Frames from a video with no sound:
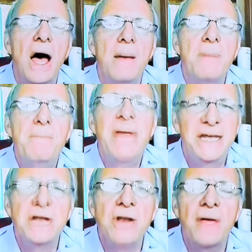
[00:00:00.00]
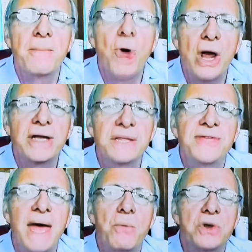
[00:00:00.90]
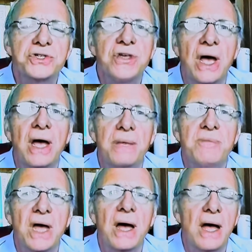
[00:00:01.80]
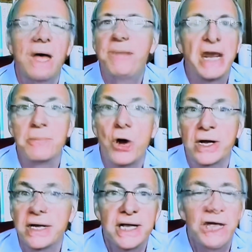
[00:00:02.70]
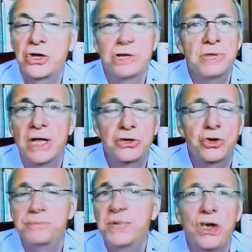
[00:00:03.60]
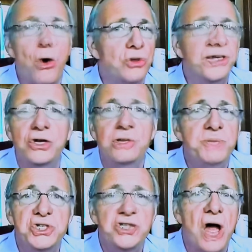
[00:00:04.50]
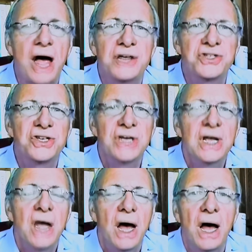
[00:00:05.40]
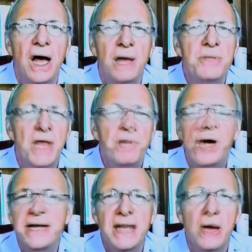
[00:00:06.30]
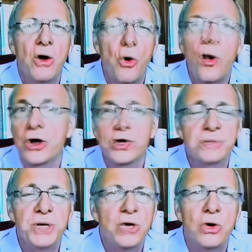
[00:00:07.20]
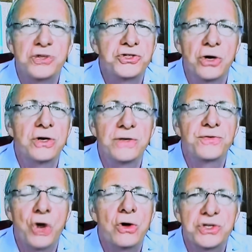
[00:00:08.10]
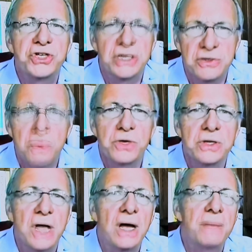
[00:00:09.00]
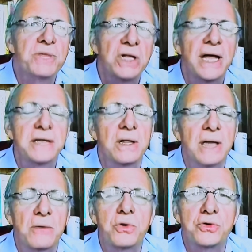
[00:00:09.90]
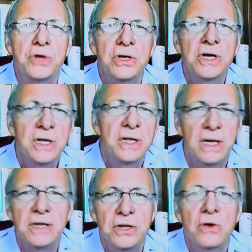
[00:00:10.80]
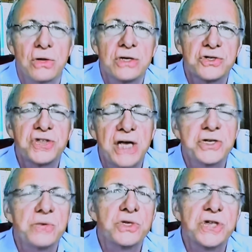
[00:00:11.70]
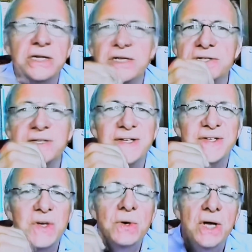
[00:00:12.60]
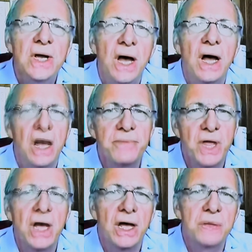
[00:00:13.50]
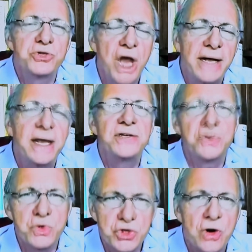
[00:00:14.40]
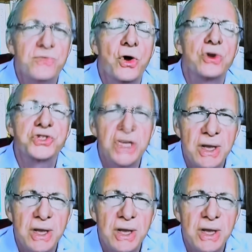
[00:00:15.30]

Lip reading: made another market that was a better market. It could be gold, it could be stocks, or it could be an alternative currency, like we in the earlier session, which I listened into, China as a reserve currency.